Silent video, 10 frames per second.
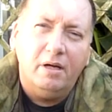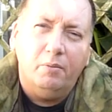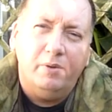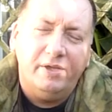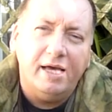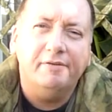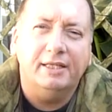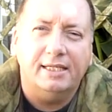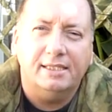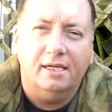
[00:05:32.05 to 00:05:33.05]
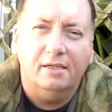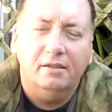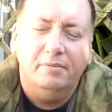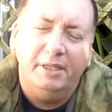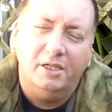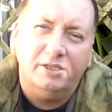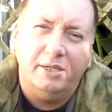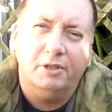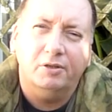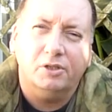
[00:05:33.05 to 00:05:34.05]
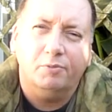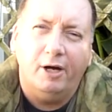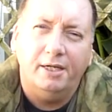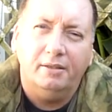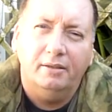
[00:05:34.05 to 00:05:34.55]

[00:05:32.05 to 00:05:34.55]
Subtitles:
with the other litter because they were crossbred.